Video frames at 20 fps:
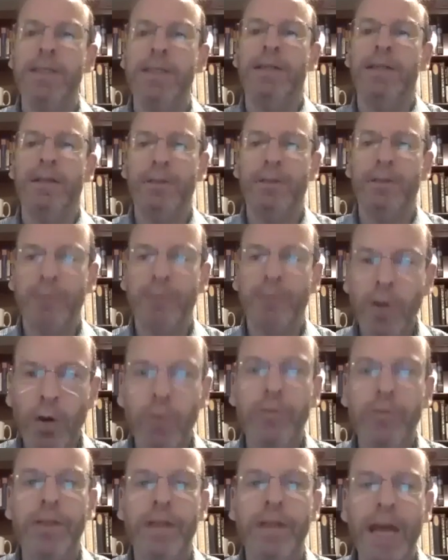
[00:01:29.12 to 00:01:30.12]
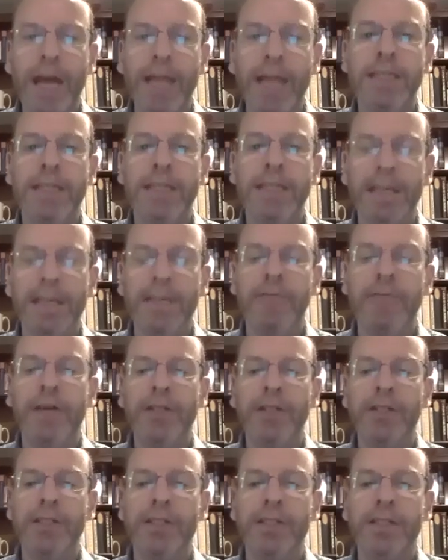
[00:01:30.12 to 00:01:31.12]
of COVID-19
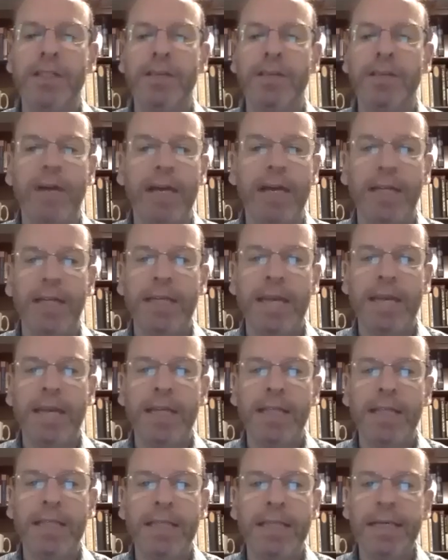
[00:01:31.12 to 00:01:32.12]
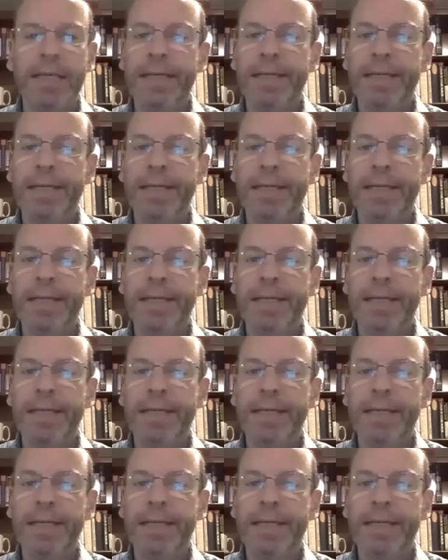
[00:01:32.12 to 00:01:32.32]
infections in the United States.